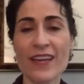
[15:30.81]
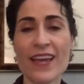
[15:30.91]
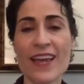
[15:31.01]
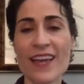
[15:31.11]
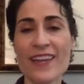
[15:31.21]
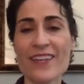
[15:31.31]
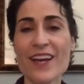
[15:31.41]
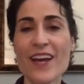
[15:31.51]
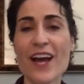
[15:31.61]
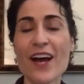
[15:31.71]
And
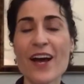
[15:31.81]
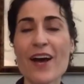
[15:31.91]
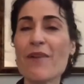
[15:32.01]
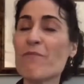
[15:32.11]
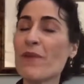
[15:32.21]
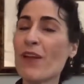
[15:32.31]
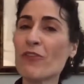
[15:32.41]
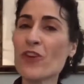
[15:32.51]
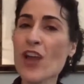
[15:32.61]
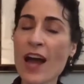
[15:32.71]
if
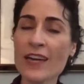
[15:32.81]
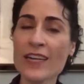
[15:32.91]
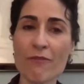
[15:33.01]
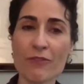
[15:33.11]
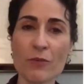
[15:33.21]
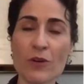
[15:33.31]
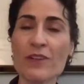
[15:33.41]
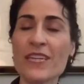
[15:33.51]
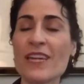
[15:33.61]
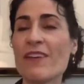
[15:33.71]
you're not
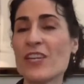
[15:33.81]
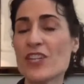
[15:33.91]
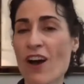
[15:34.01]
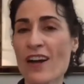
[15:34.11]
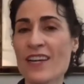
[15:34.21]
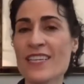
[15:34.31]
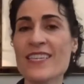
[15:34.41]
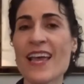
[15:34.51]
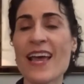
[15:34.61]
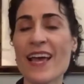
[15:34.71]
comfortable giving talks
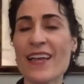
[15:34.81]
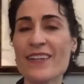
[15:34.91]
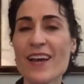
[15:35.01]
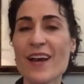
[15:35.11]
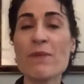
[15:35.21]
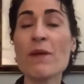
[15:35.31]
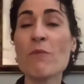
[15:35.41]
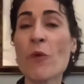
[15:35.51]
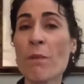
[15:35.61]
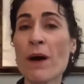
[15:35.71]
and being
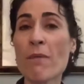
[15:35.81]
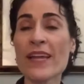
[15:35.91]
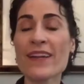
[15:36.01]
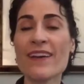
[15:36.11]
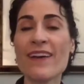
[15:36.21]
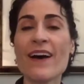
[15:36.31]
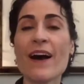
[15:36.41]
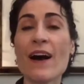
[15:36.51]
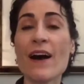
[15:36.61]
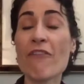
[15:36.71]
more public,
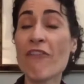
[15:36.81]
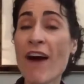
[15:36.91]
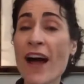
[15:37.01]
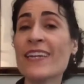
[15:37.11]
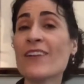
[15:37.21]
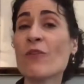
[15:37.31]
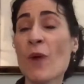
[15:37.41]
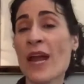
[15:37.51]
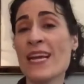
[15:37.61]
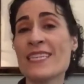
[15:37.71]
finding the
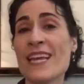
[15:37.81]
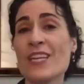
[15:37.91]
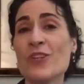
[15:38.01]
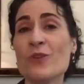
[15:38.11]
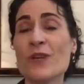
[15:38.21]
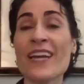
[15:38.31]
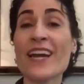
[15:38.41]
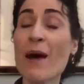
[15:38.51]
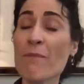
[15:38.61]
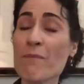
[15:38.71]
ways that you can
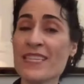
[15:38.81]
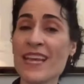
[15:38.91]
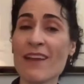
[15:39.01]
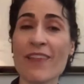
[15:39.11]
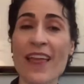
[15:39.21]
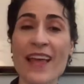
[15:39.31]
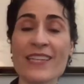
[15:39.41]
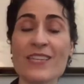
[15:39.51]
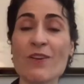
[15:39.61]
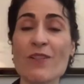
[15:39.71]
compensate for
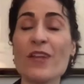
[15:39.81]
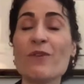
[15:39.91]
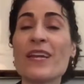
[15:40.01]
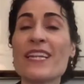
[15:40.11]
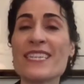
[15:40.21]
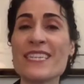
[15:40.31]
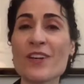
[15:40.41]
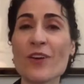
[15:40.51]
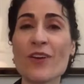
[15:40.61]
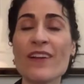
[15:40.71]
that so that you can
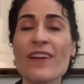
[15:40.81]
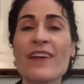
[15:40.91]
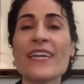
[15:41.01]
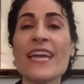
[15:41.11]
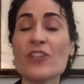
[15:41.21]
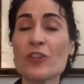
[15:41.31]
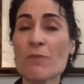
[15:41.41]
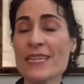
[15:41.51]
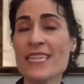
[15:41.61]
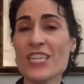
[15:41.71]
still get your
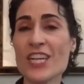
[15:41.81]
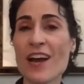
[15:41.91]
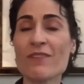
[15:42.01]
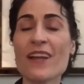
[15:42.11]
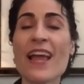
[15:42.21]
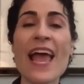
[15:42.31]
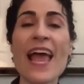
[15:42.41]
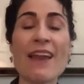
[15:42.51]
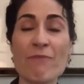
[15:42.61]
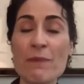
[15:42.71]
message out
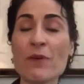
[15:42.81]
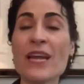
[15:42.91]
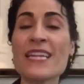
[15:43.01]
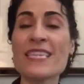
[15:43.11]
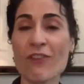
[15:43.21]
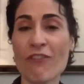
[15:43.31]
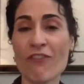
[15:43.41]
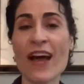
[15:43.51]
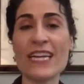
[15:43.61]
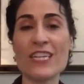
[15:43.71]
and people can still
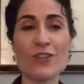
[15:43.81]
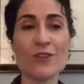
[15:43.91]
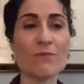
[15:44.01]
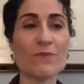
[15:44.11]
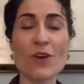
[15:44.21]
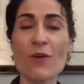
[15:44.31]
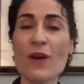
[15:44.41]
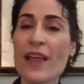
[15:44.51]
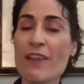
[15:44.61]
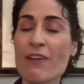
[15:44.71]
find you.
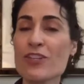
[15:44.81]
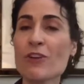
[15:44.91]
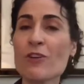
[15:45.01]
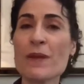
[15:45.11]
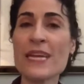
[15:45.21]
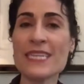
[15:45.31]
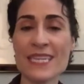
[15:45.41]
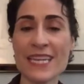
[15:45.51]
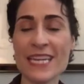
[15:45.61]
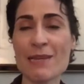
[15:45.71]
So there's certain
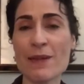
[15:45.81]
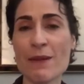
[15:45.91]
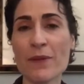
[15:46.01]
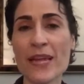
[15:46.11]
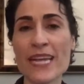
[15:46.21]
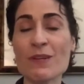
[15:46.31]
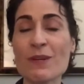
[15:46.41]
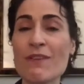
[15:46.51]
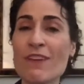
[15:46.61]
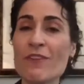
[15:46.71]
pieces that need to be in place. So
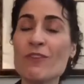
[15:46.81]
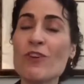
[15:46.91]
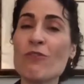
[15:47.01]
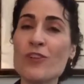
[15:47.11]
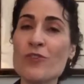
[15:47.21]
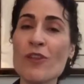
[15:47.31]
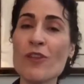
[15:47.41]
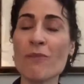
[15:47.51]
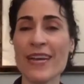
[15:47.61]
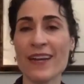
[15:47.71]
even if you don't do
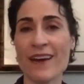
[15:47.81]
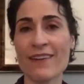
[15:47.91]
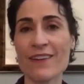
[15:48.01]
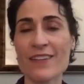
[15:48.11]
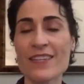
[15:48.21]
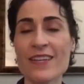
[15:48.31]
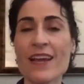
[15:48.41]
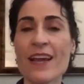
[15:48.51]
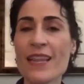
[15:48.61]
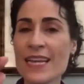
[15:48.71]
them like others,
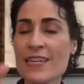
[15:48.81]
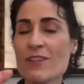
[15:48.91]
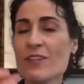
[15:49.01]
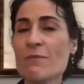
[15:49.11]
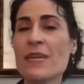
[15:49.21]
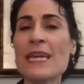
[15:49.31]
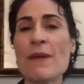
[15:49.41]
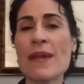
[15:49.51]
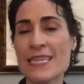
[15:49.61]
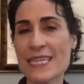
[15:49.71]
these are some key
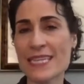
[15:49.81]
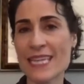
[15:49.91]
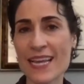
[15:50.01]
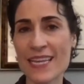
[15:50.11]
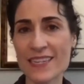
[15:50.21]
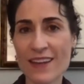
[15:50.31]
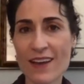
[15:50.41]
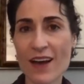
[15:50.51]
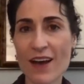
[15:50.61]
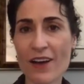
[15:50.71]
pieces that
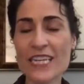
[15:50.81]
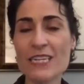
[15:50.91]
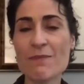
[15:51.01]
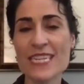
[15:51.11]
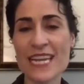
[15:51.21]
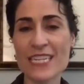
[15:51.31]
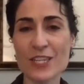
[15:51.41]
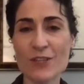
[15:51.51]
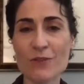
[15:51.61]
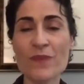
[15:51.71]
need to be attended
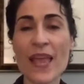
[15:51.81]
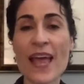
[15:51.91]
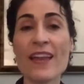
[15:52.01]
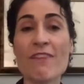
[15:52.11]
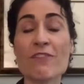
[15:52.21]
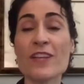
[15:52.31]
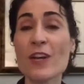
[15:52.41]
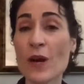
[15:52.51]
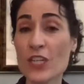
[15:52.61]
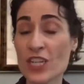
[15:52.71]
to. And if there's any
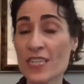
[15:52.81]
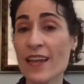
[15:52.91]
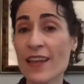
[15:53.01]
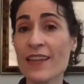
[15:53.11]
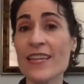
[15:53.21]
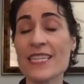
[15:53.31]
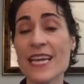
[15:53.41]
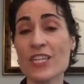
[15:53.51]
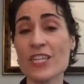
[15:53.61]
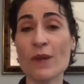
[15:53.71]
questions on this
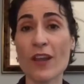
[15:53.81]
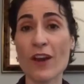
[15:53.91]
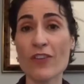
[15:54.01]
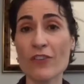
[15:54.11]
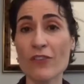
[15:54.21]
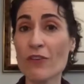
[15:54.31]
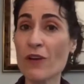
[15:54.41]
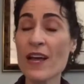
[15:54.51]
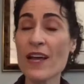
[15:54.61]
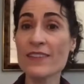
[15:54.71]
section, we can also
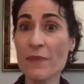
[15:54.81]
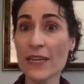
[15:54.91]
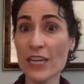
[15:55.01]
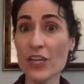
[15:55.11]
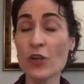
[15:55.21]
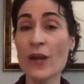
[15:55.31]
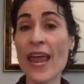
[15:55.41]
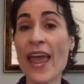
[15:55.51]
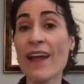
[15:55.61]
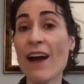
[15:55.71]
do something in
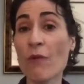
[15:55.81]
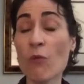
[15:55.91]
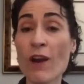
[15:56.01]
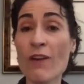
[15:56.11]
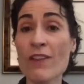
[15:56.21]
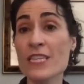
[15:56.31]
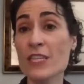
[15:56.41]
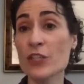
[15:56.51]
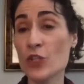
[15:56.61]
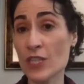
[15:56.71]
Q&A on what are the
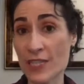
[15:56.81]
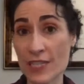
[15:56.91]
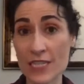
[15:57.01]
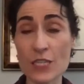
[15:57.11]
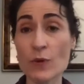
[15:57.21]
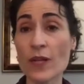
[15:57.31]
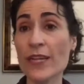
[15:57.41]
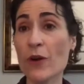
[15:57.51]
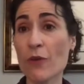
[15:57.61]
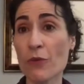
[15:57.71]
solutions and just quickly
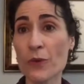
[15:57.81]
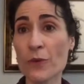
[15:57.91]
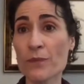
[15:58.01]
go through.